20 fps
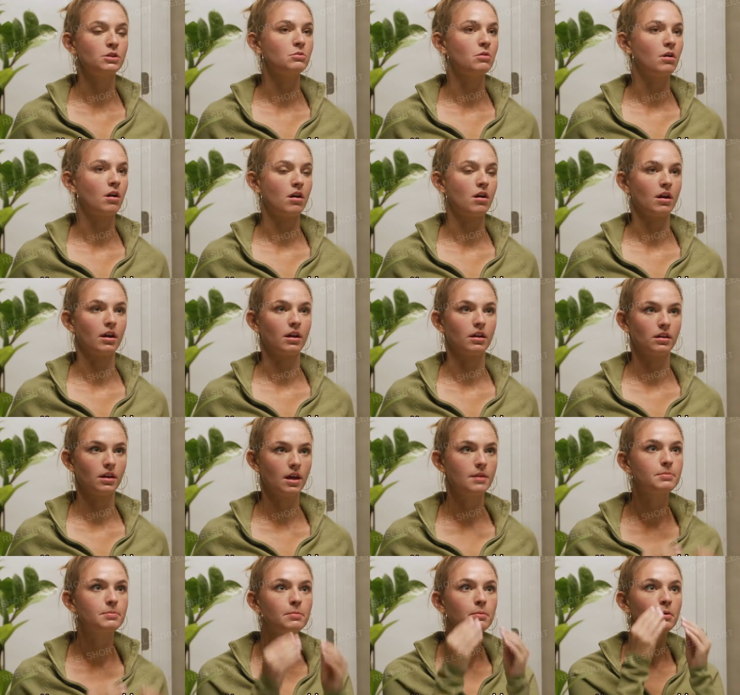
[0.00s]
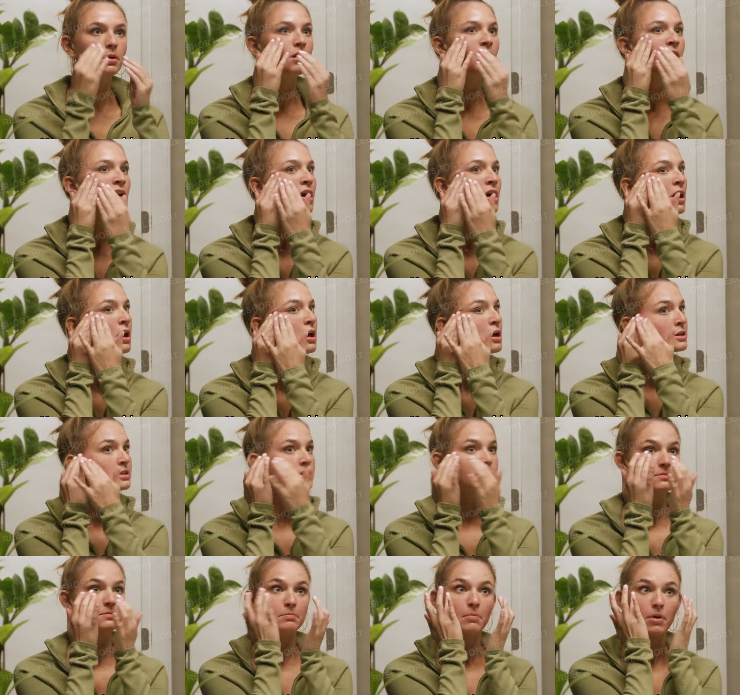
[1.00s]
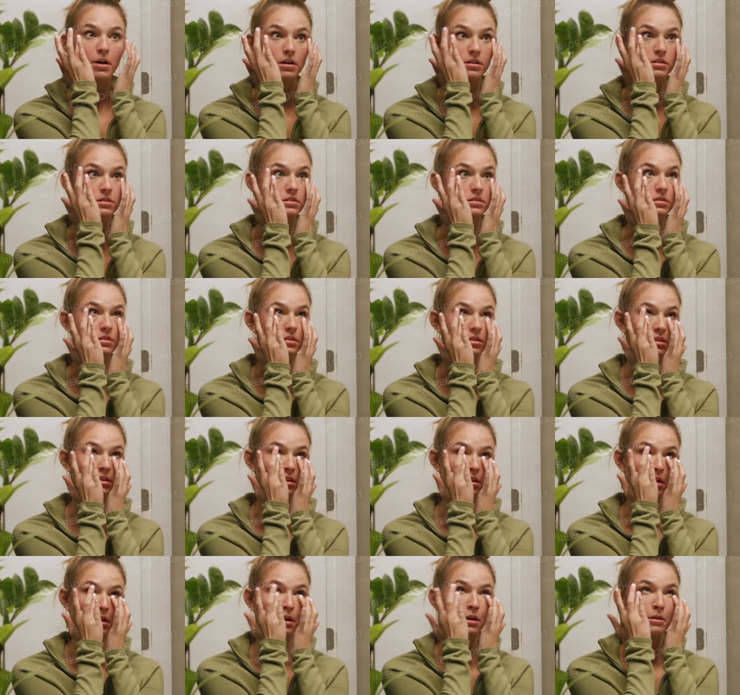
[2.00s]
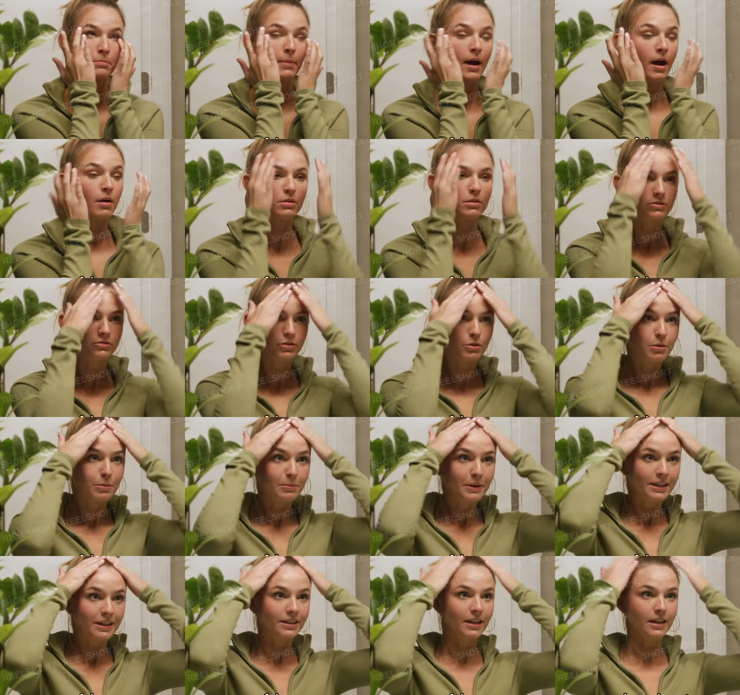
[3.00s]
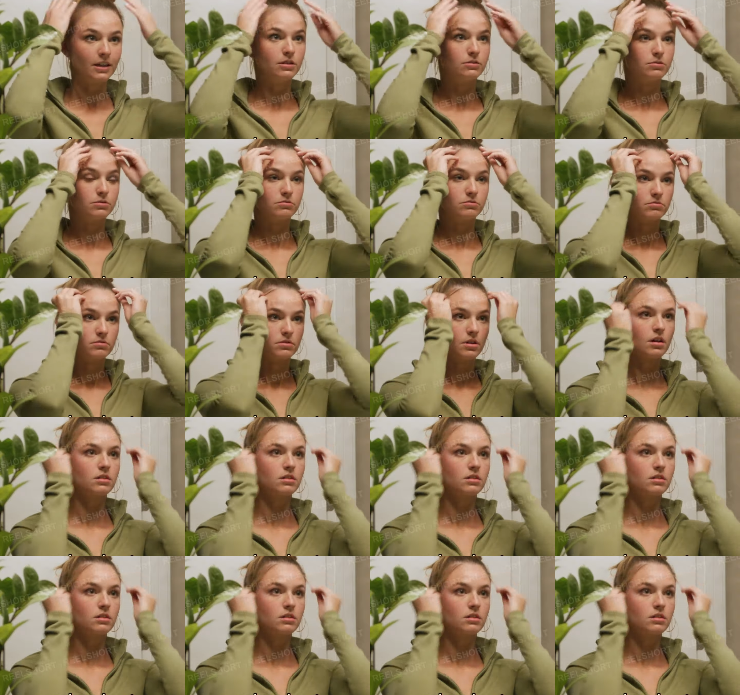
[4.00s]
You are a capable, smart, powerful woman, and you do